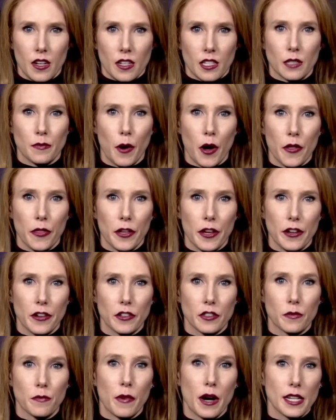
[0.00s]
Small
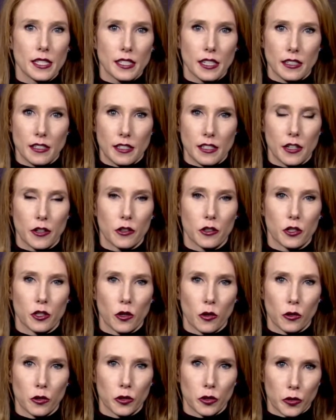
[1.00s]
theaters must consider
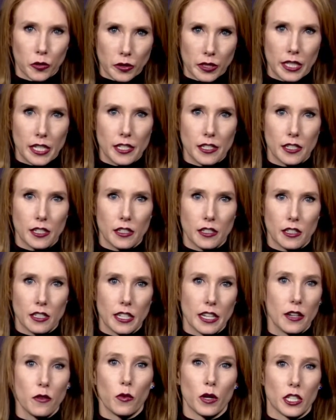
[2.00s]
social
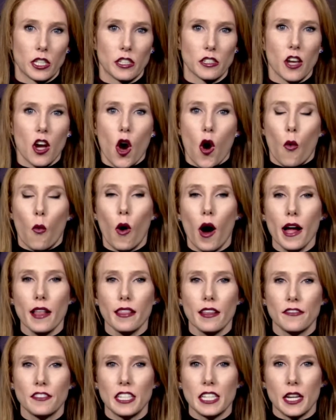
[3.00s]
distancing, which is
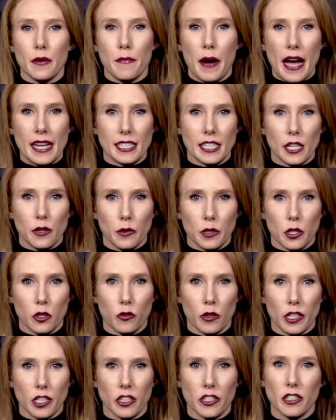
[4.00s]
why lifting capacity
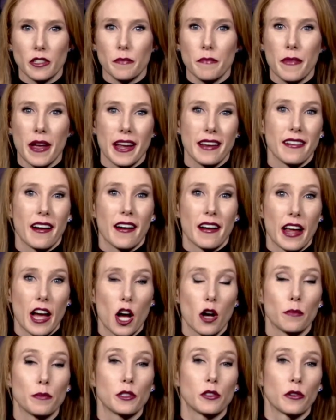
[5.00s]
restrictions may not
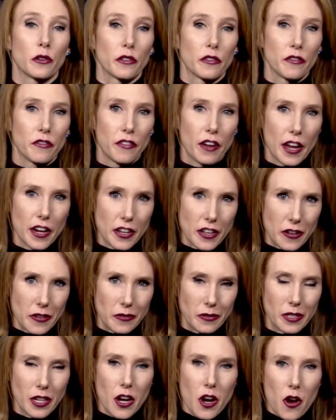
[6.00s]
help certain
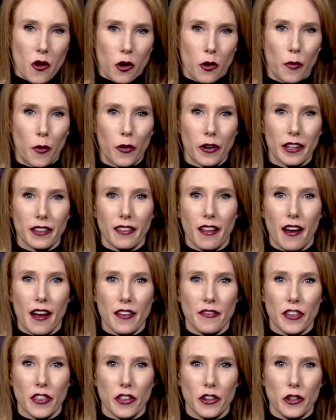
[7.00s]
venues. Reporting
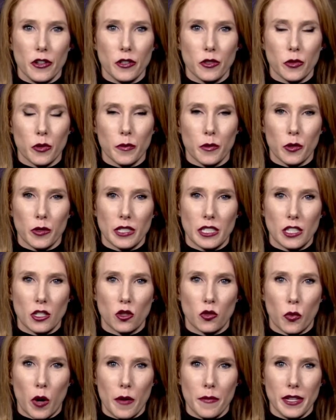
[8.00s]
live in the newsroom,
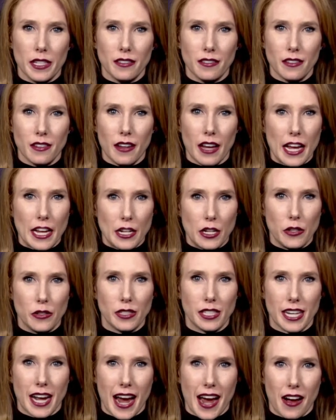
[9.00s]
Kristen Drummond, 8
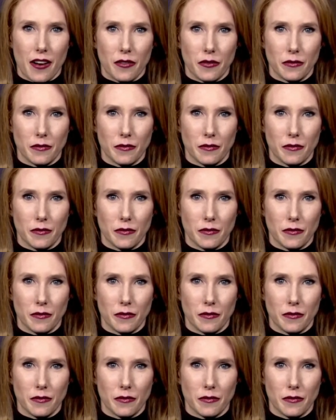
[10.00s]
News Now.